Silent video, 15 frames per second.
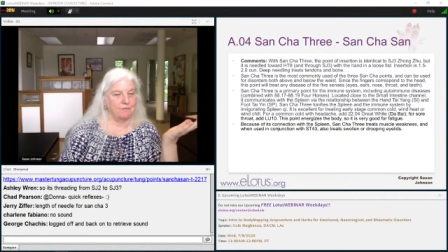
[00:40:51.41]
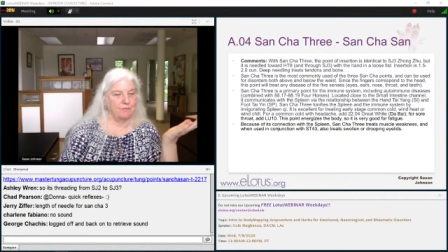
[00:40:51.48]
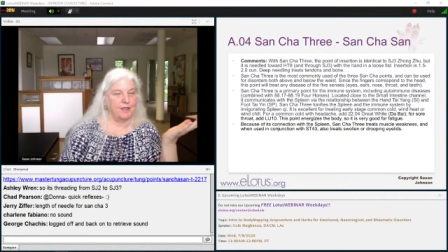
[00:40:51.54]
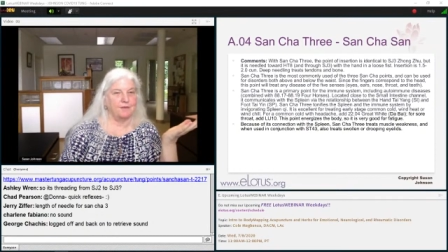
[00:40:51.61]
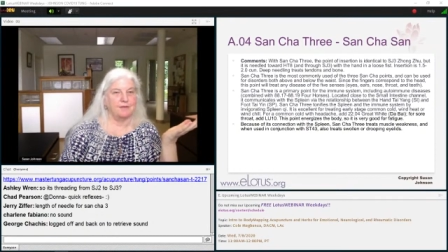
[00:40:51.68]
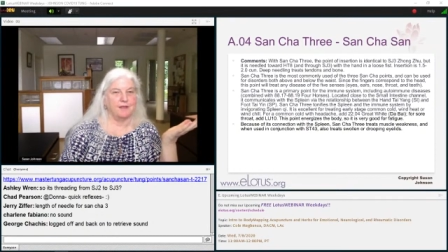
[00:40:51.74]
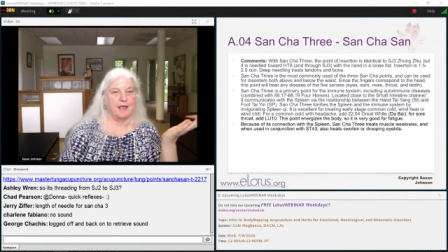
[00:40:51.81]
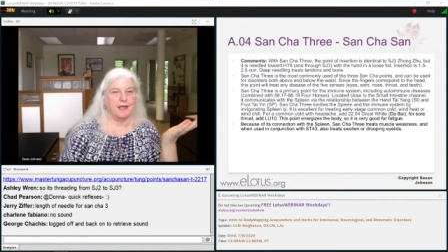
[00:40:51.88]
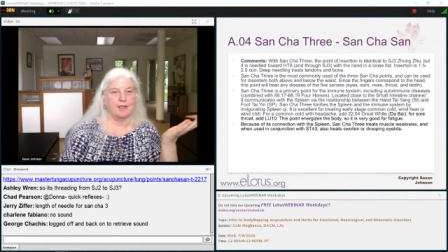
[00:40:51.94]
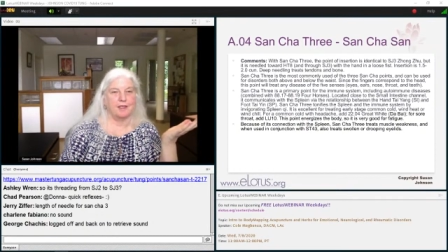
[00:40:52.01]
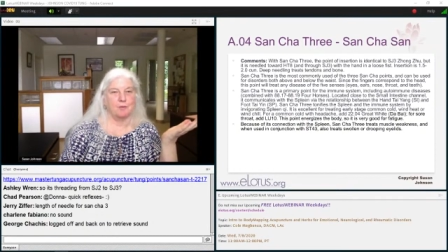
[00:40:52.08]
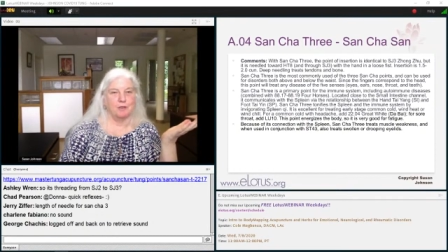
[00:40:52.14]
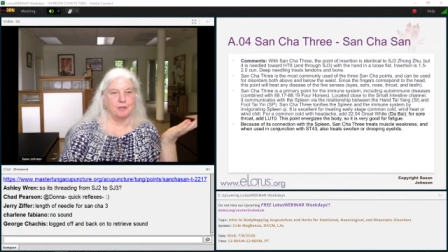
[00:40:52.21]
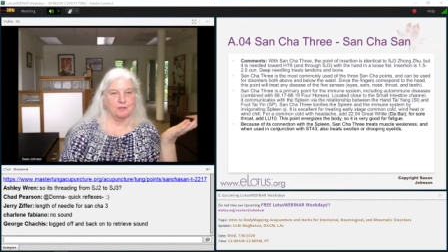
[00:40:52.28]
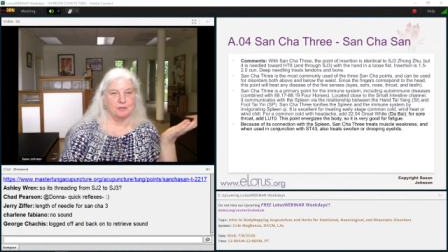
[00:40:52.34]
face
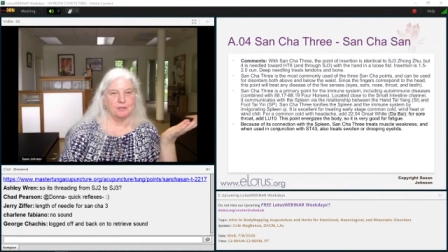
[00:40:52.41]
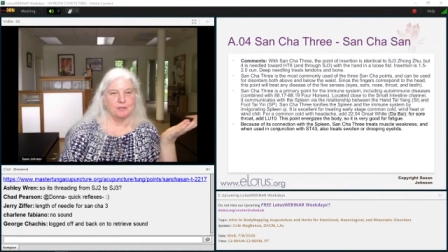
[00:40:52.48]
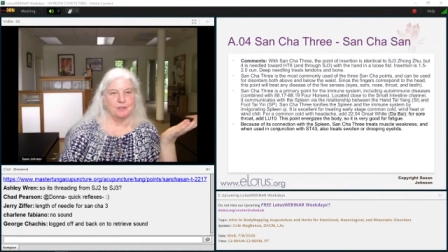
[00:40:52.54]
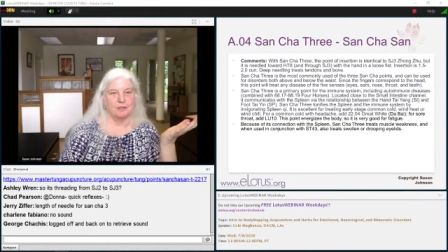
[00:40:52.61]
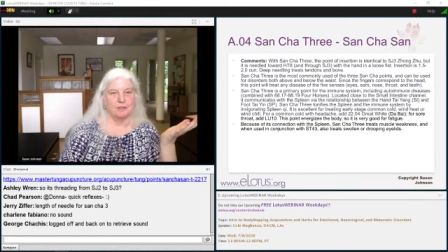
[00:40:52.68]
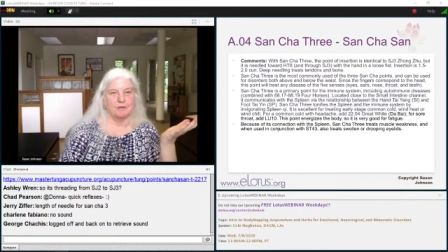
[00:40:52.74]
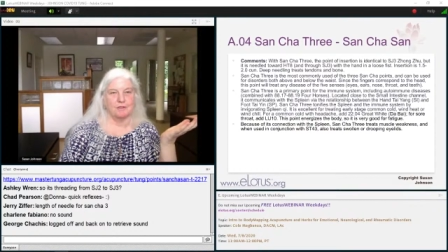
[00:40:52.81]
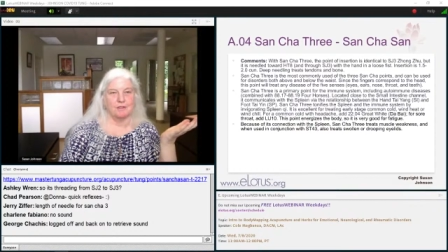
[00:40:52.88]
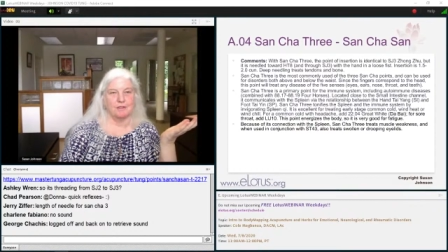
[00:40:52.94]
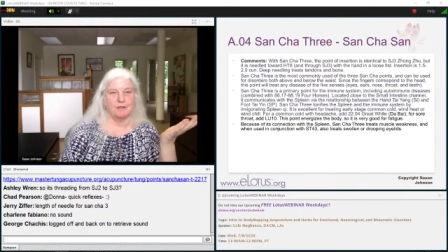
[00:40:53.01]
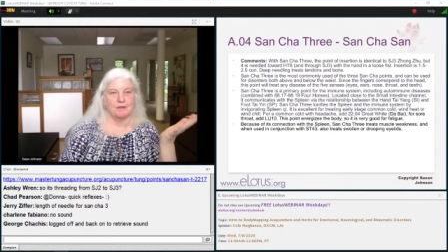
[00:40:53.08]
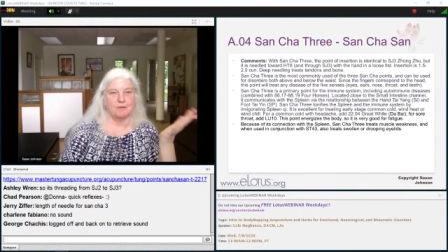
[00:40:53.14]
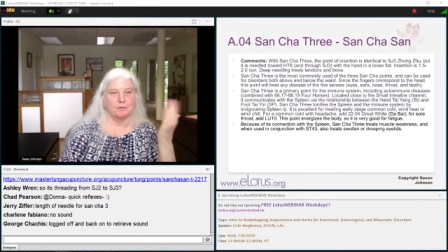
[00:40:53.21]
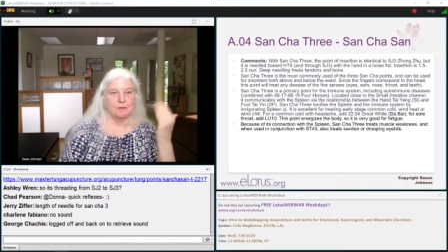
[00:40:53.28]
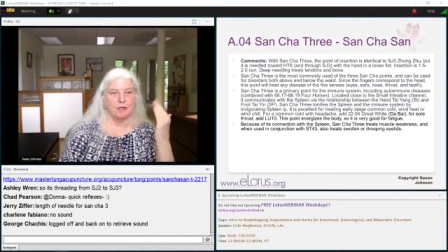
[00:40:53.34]
acupuncture here. You
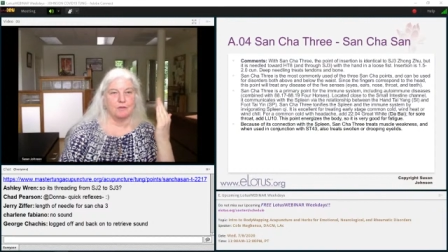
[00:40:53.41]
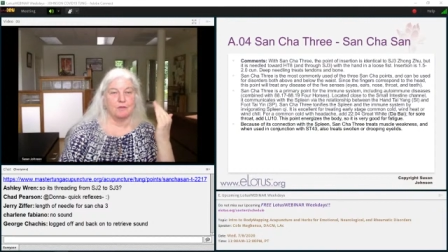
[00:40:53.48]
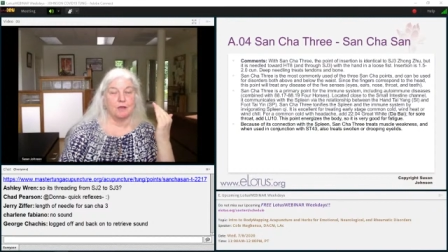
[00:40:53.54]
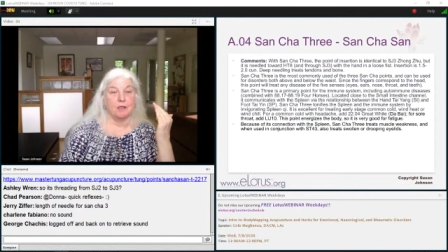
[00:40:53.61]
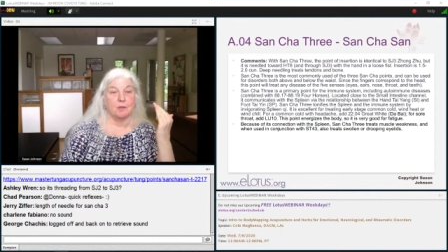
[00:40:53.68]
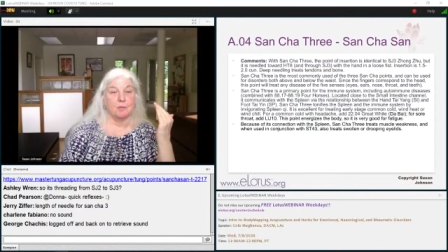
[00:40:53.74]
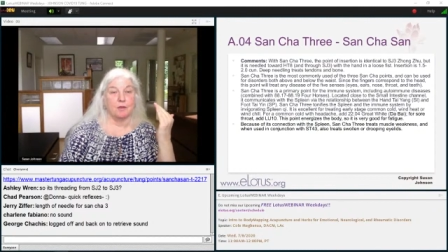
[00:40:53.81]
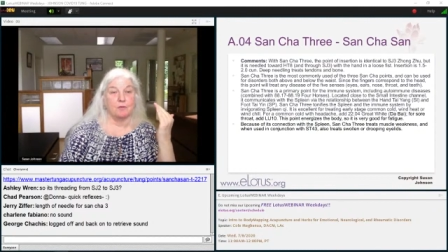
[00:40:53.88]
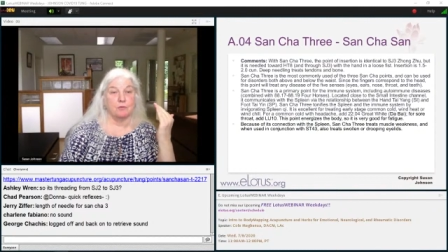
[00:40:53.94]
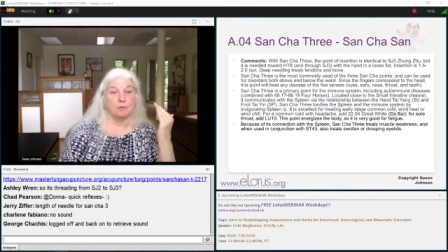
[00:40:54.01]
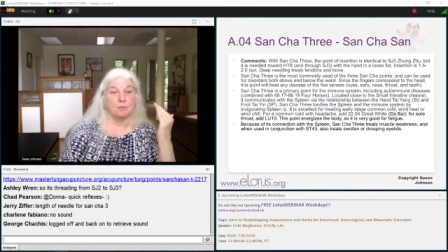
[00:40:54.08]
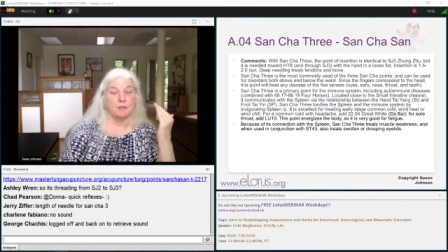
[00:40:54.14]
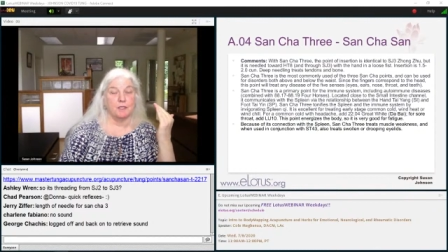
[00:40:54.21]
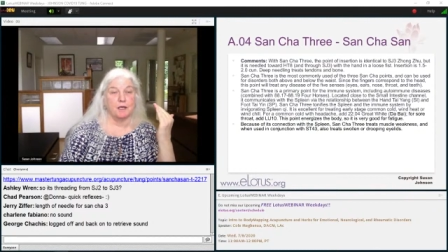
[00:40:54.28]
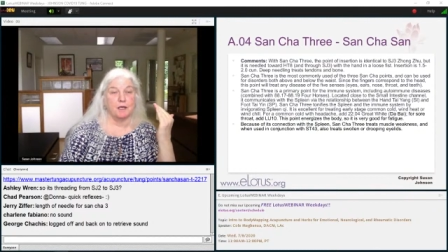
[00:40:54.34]
know, we're not talking about
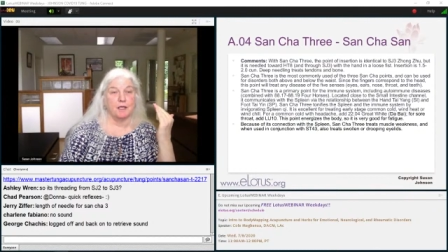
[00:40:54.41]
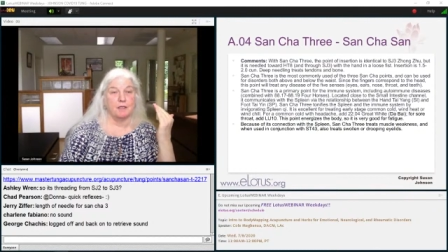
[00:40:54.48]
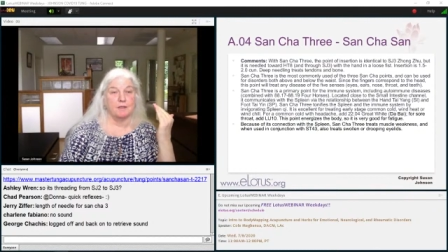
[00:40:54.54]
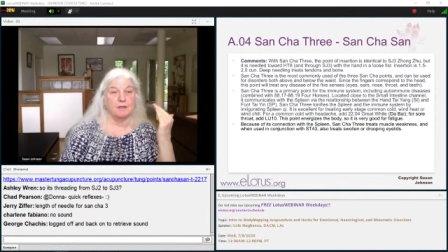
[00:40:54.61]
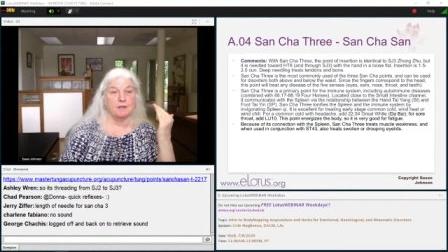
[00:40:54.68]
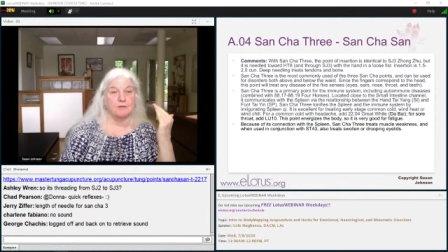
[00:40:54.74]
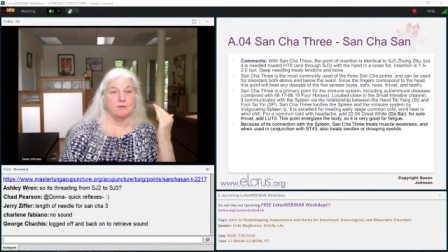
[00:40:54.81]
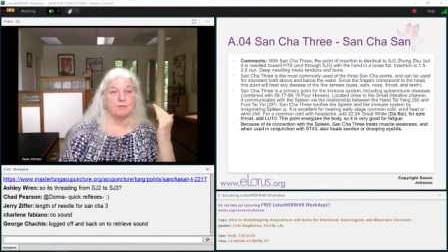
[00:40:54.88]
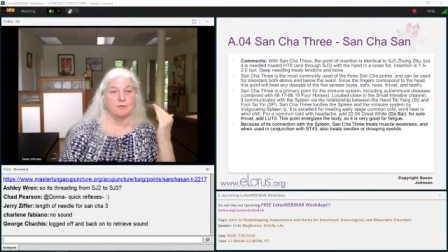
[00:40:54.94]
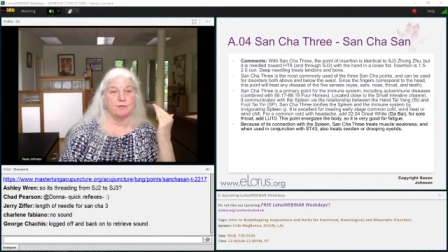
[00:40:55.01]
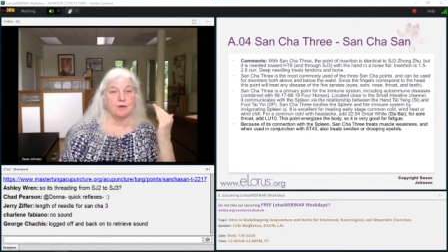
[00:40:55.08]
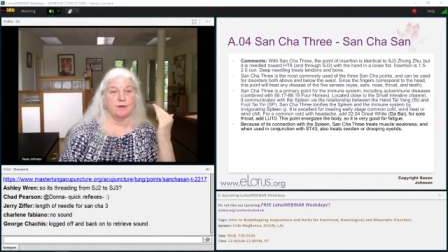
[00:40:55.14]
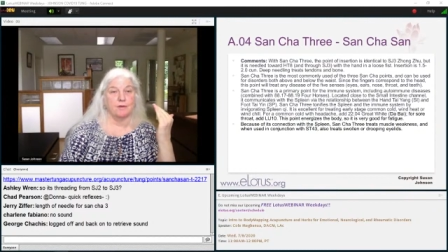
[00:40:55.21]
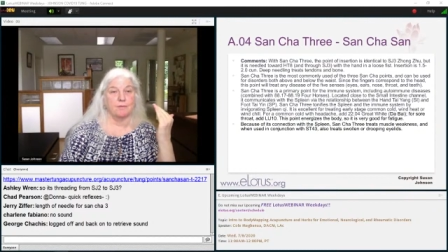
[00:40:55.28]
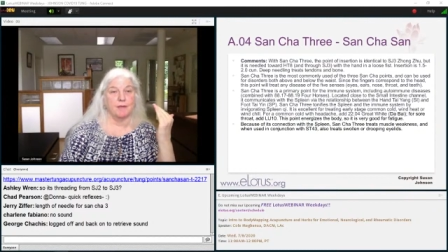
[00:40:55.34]
drooping eyelids
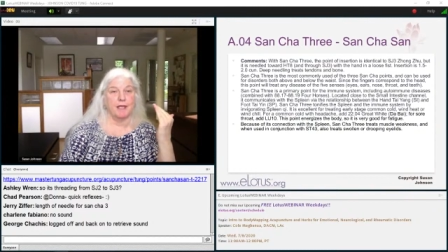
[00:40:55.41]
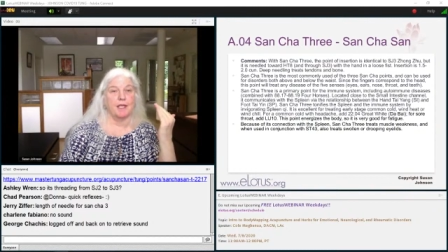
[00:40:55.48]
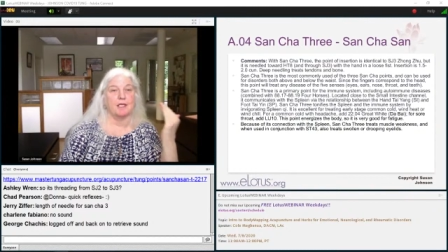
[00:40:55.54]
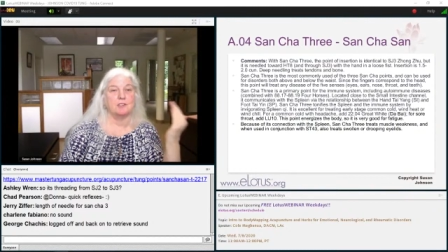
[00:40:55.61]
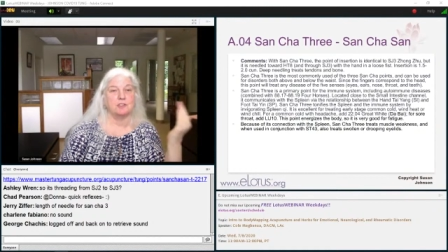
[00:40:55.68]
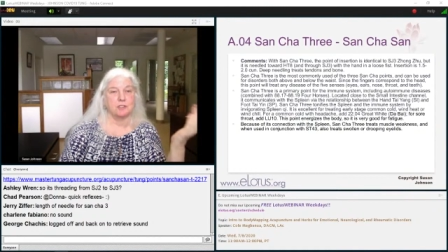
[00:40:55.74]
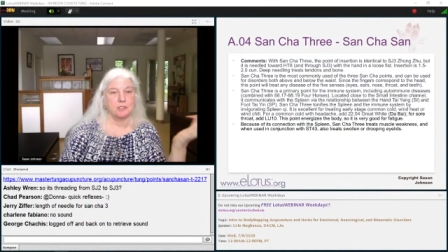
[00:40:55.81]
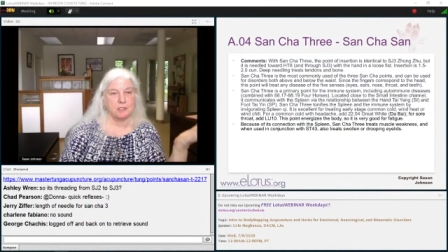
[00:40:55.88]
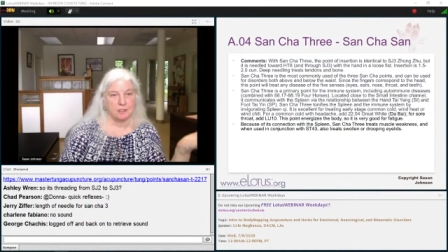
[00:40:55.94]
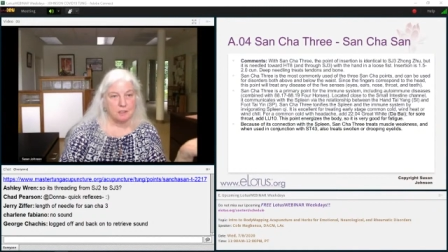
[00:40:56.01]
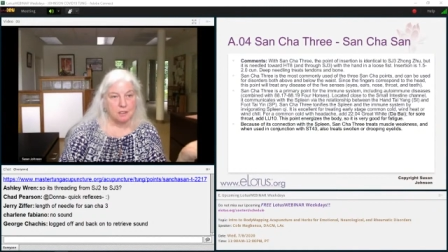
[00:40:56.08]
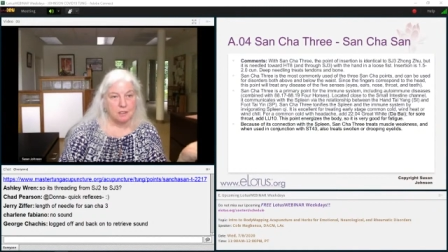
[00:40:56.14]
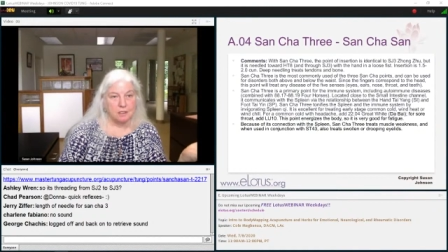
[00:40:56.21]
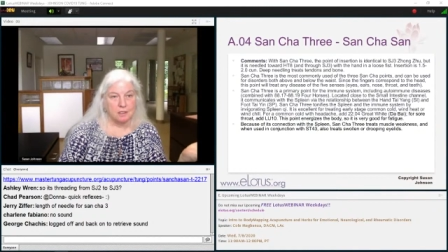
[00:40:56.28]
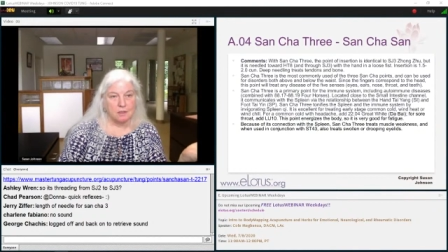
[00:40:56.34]
from aging.